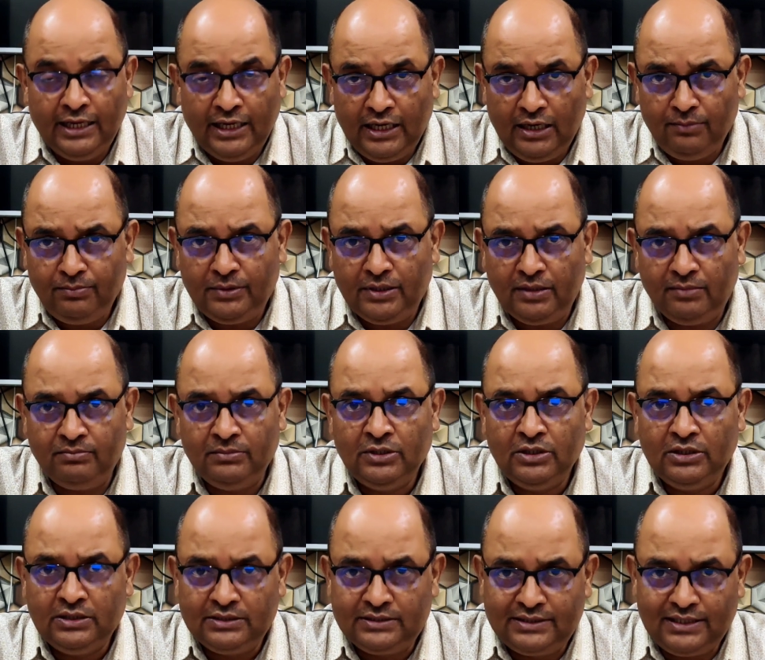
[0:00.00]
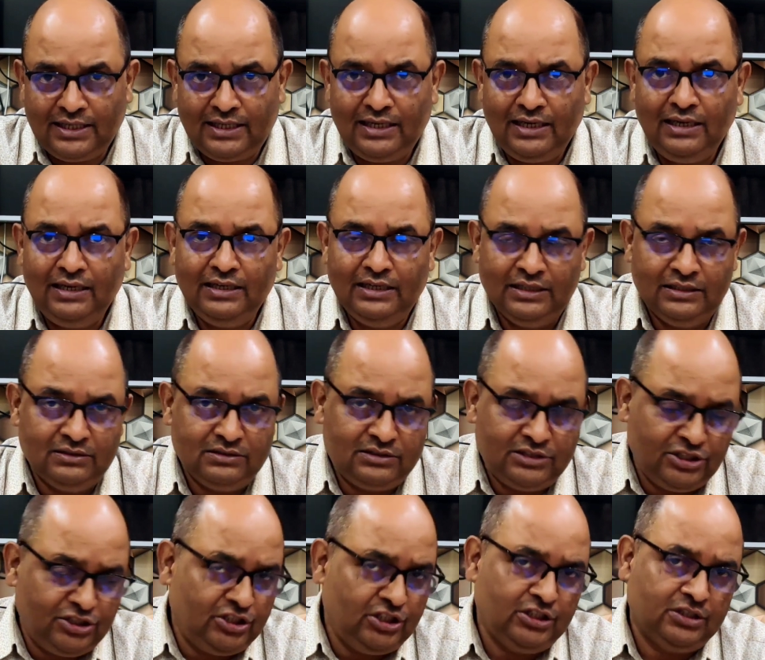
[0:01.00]
helped them settle in
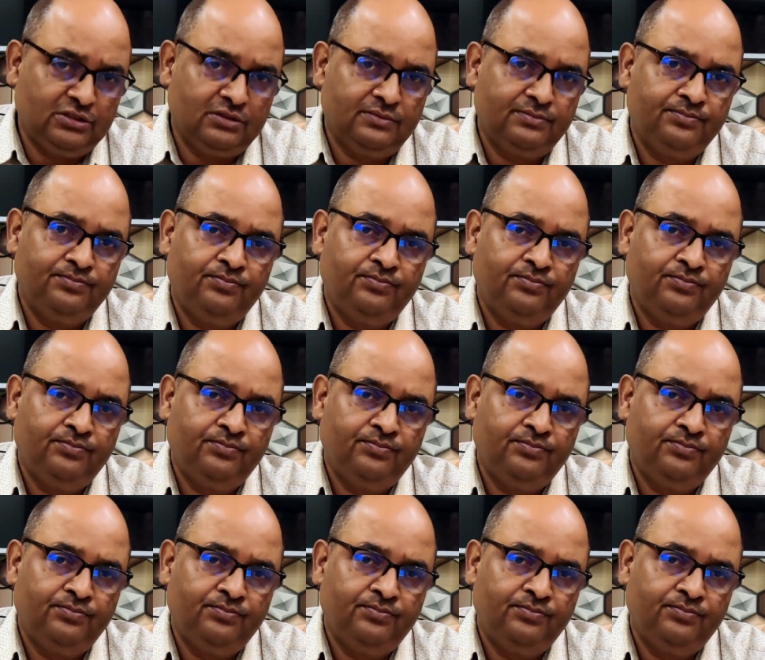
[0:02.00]
cities.